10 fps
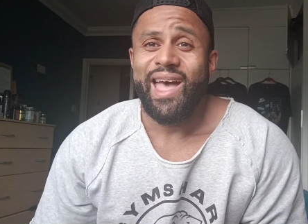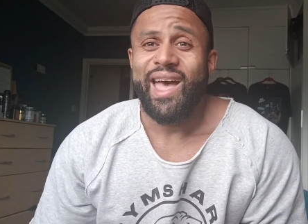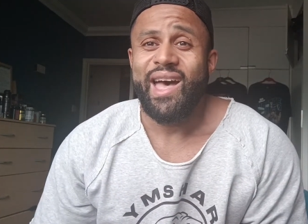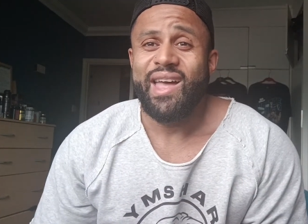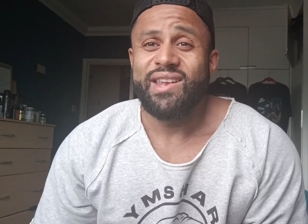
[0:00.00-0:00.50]

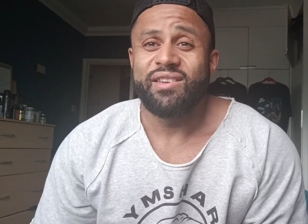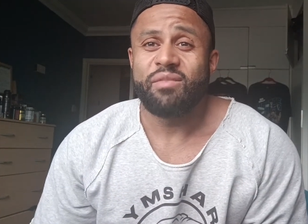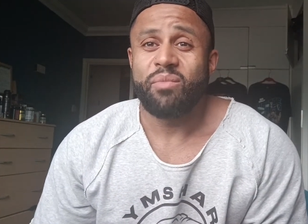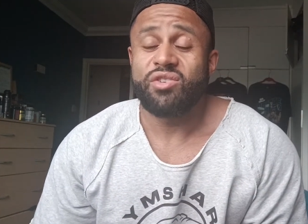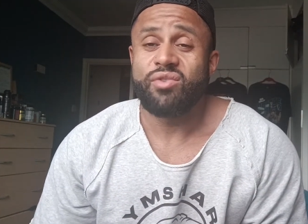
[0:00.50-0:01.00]
And
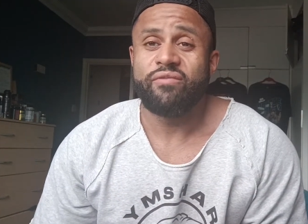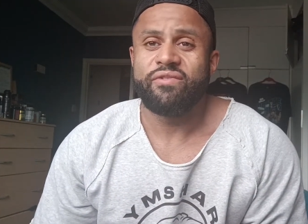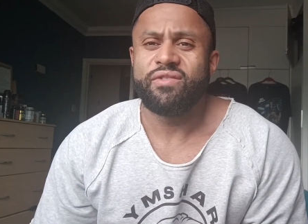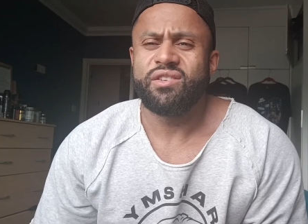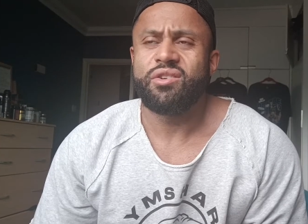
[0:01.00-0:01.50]
my
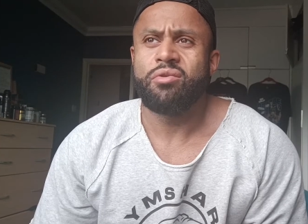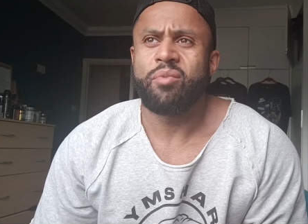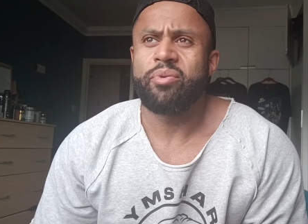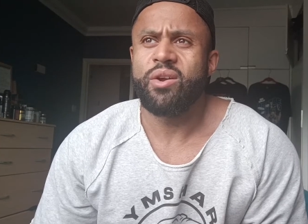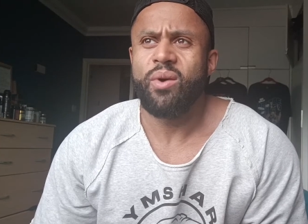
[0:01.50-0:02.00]
strength is holding
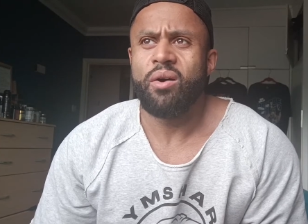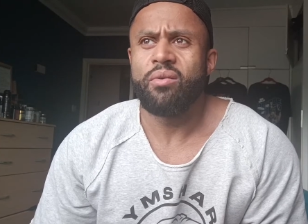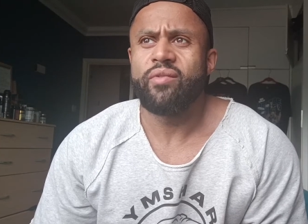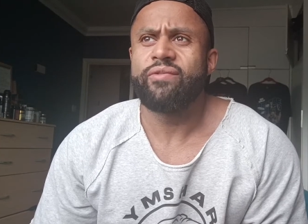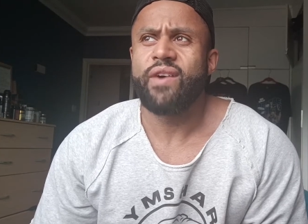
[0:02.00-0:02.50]
up pretty well.
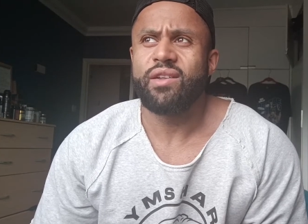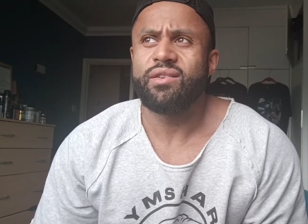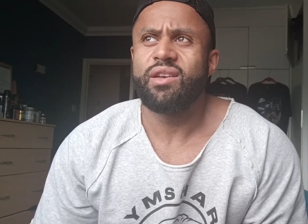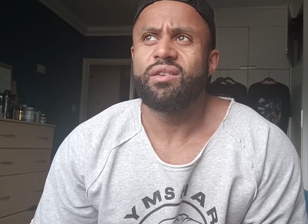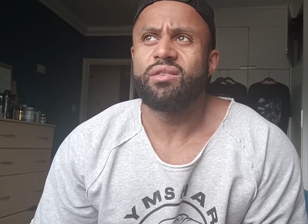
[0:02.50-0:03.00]
In fact,
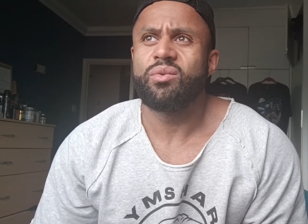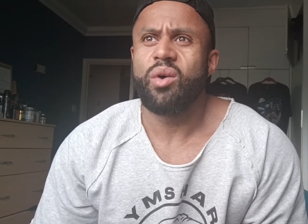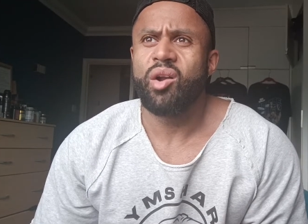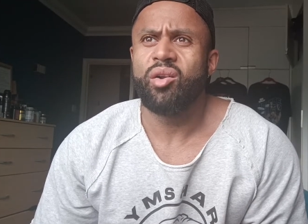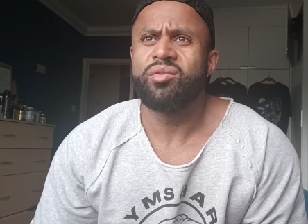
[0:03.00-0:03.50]
in
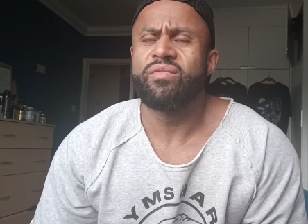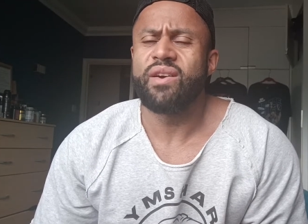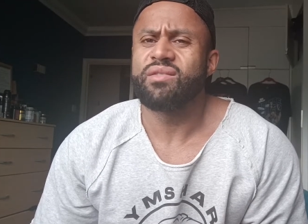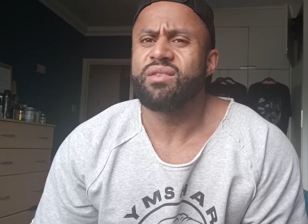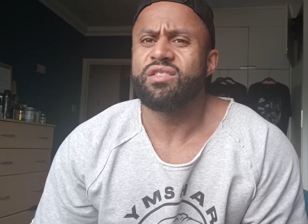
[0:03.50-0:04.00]
quite a lot of
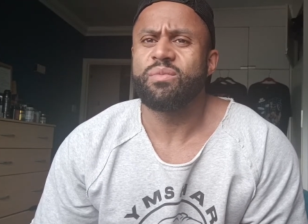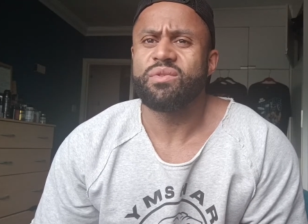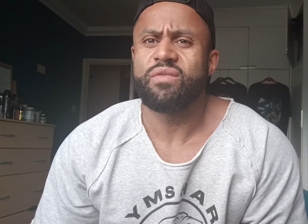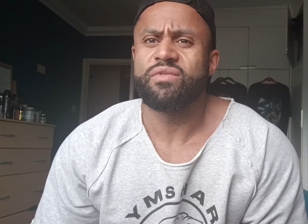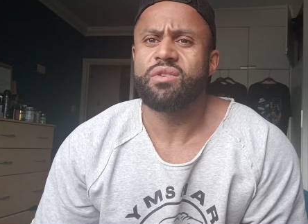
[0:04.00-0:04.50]
exercises, my
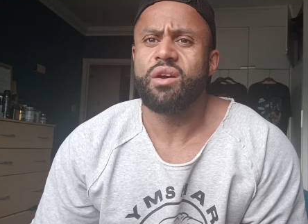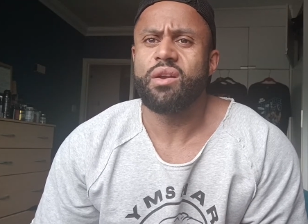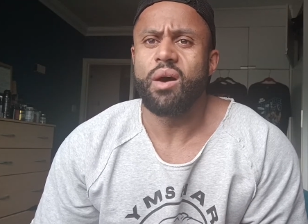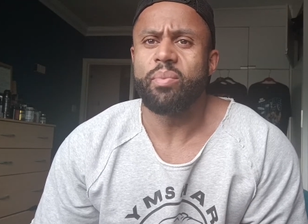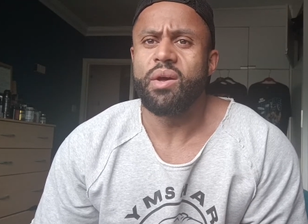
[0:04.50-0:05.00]
strength is going
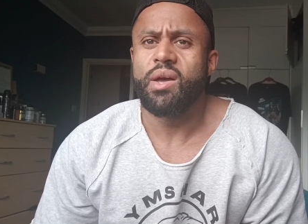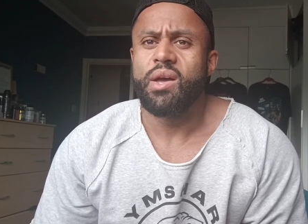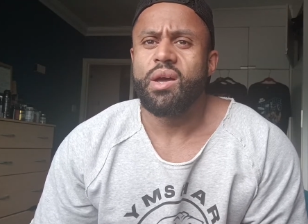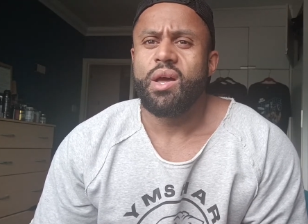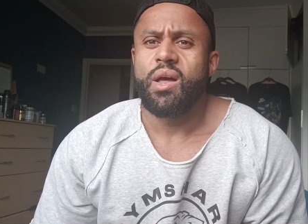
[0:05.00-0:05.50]
up.
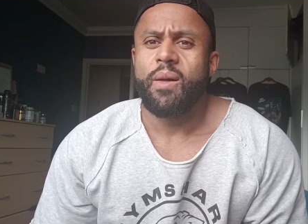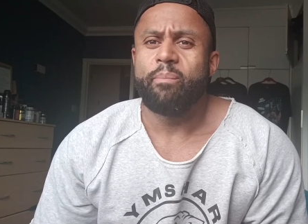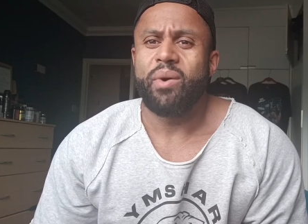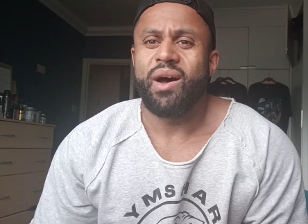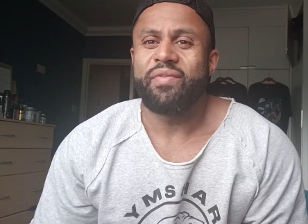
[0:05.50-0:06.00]

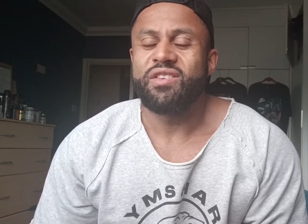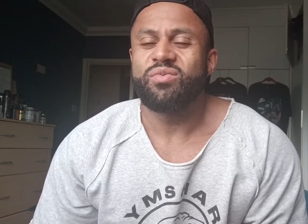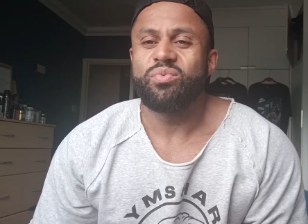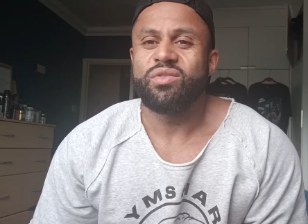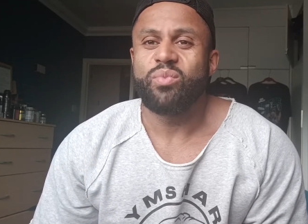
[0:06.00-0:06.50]
But I had this
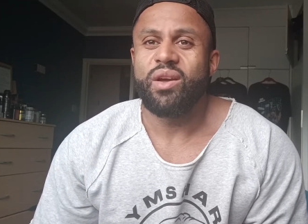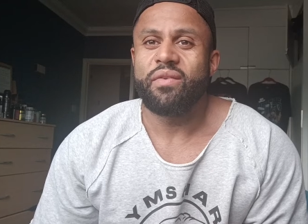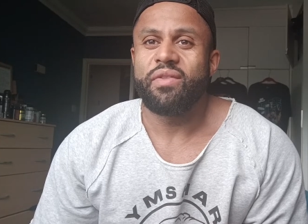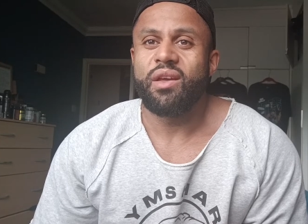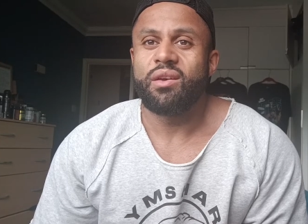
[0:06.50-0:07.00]

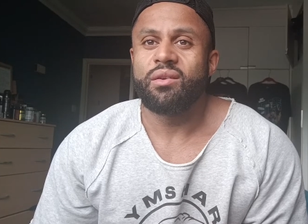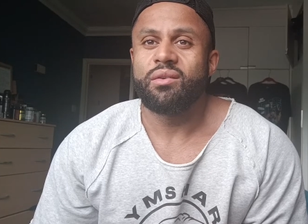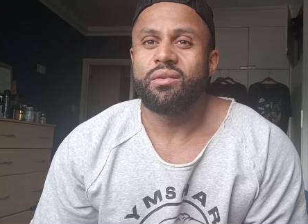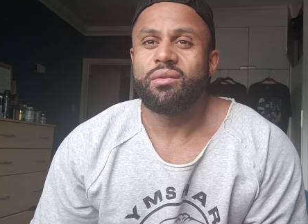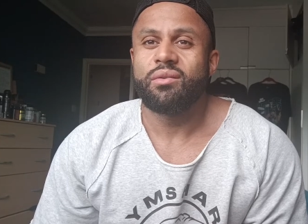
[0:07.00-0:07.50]
weird thing.
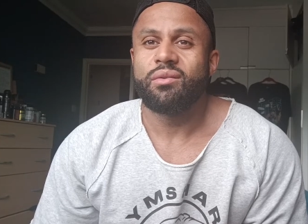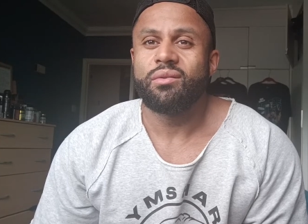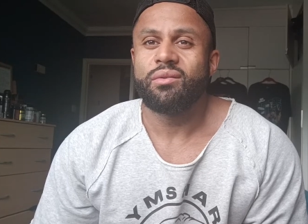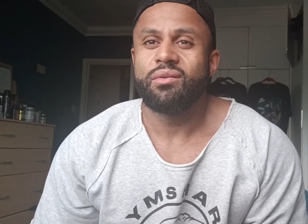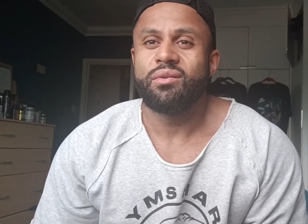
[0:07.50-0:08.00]

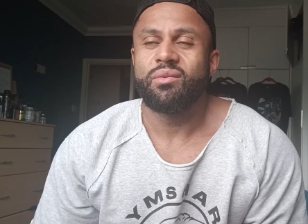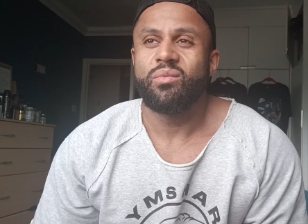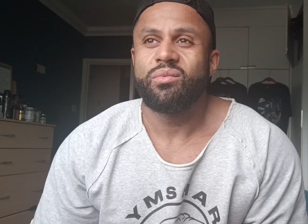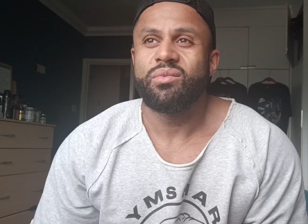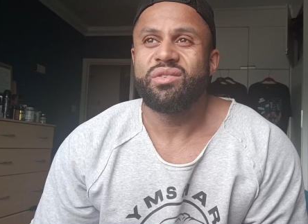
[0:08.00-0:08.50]

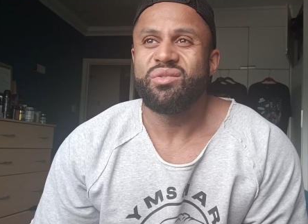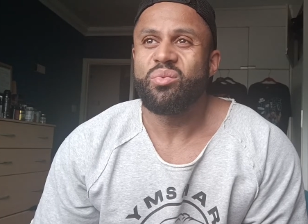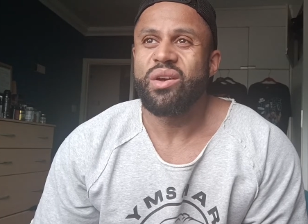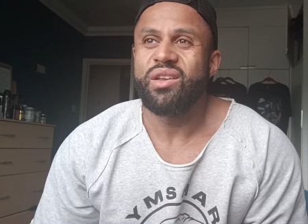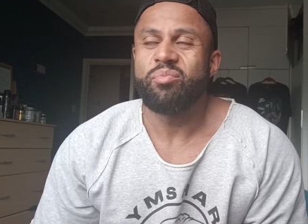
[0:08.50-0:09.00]
Well, it's not
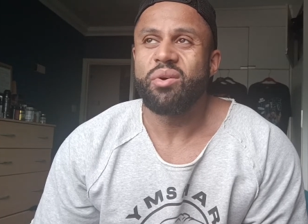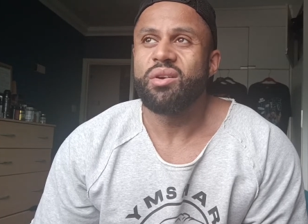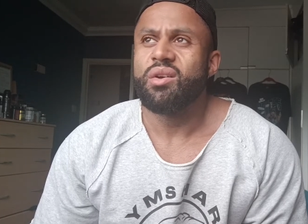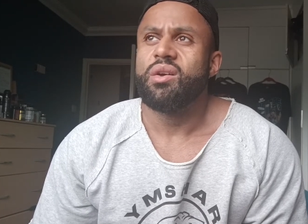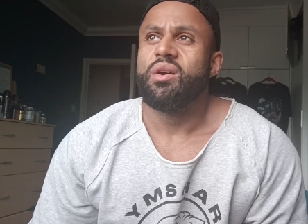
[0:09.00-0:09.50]
weird, but
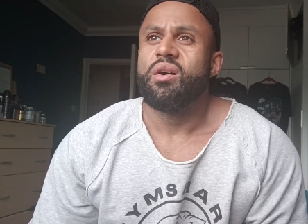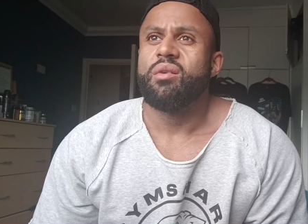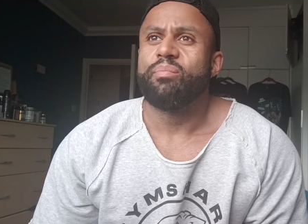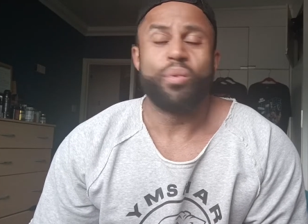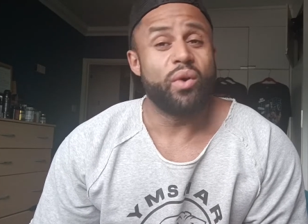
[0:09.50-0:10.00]

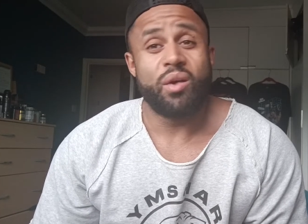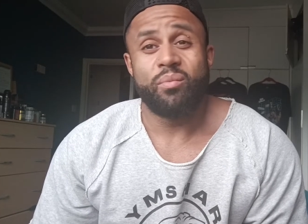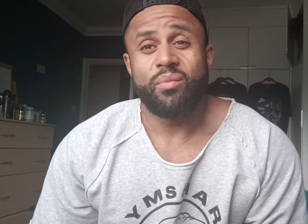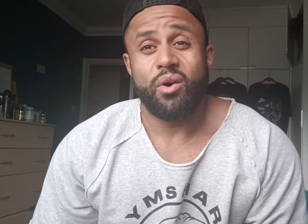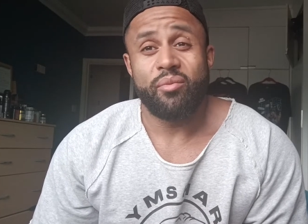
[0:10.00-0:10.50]
when
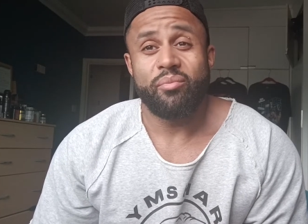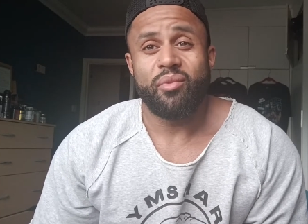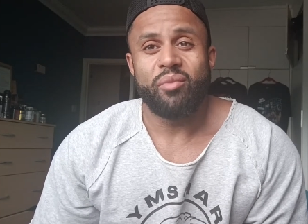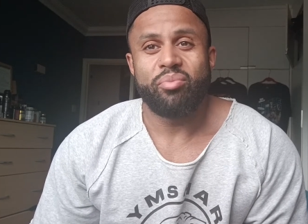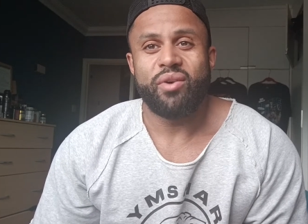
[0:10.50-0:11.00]
I'm
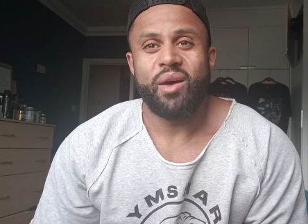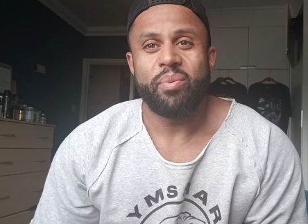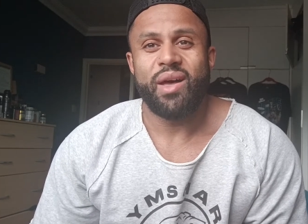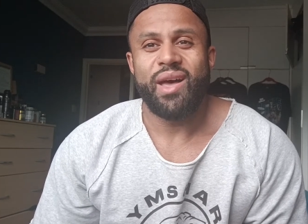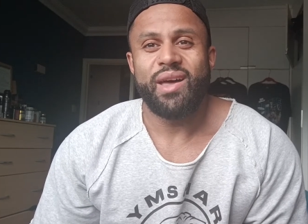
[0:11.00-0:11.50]
on prep
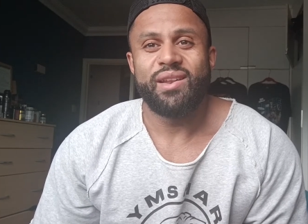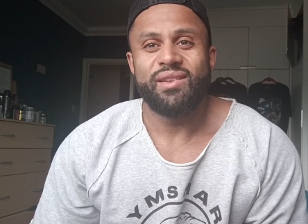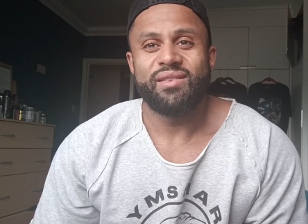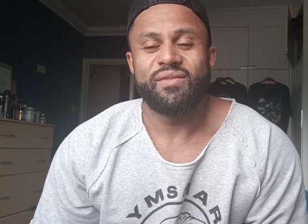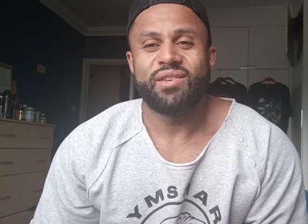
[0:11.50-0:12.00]

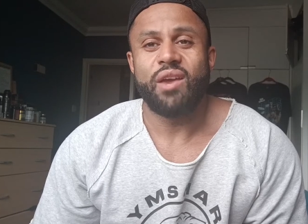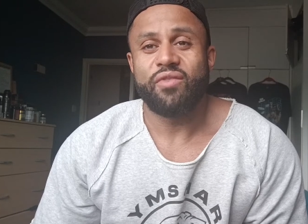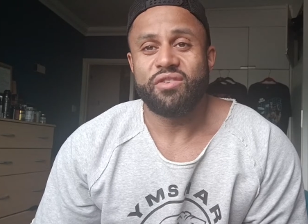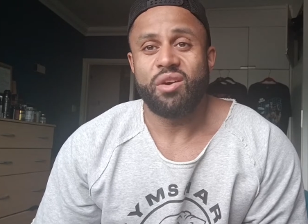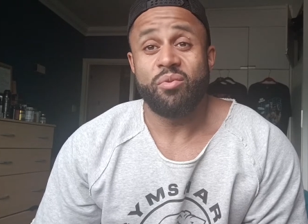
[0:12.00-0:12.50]
and say,
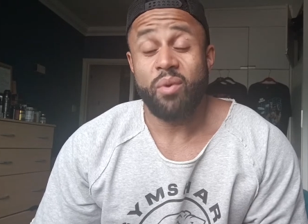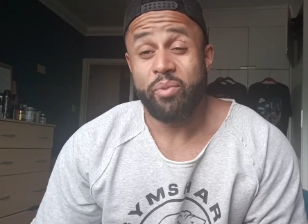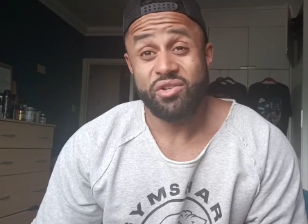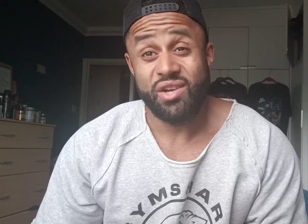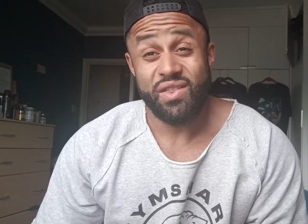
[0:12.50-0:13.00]
for example, my
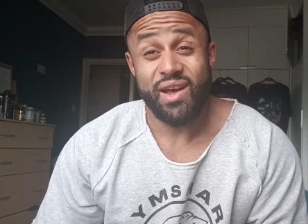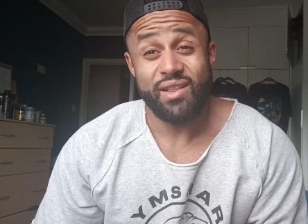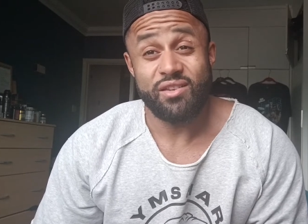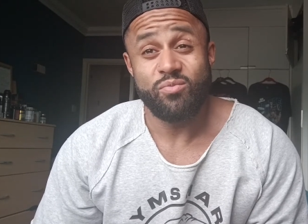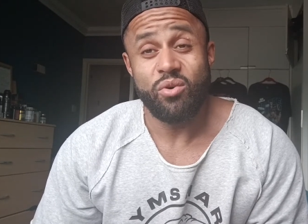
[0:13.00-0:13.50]
push day that I
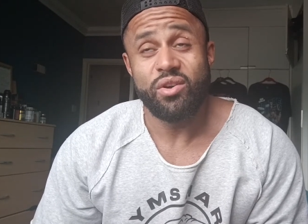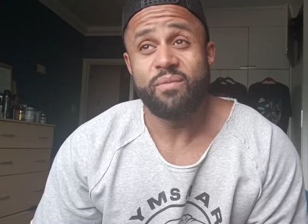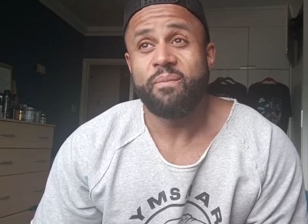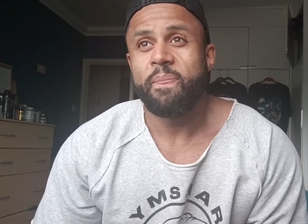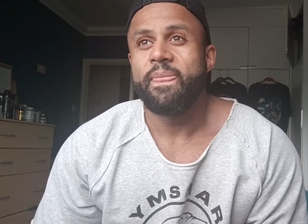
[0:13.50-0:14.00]
had this
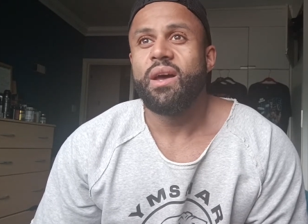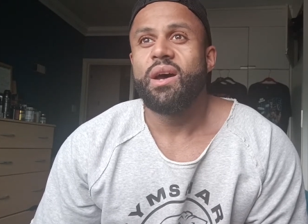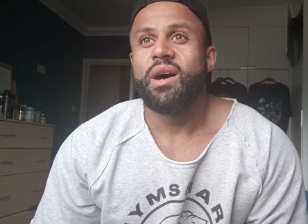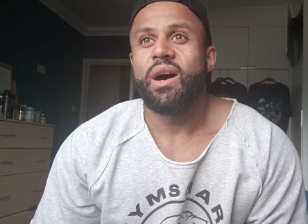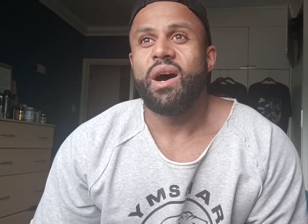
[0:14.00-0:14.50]
morning,
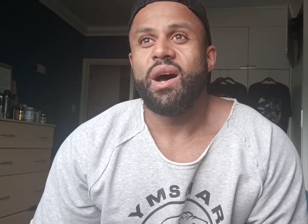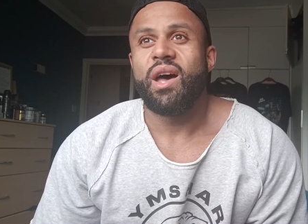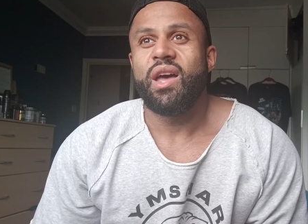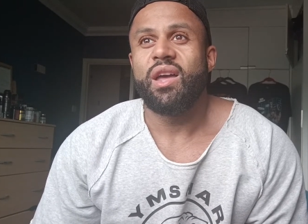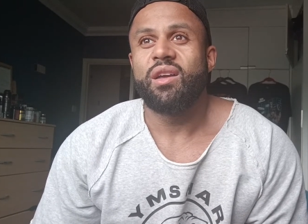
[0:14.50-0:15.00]

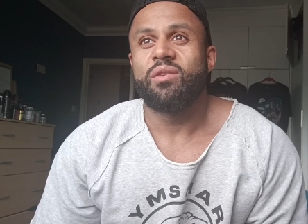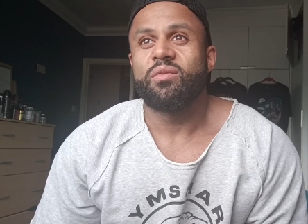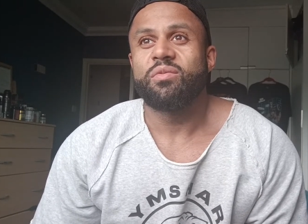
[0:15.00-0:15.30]
I